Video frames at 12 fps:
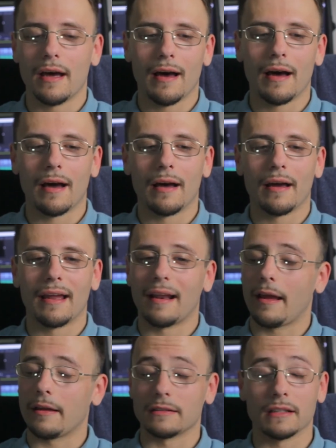And
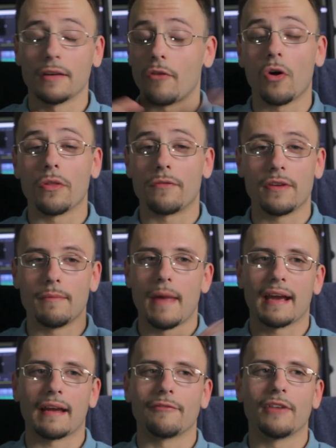I love all the
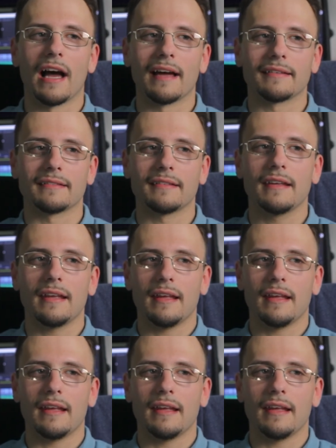feedback I've gotten,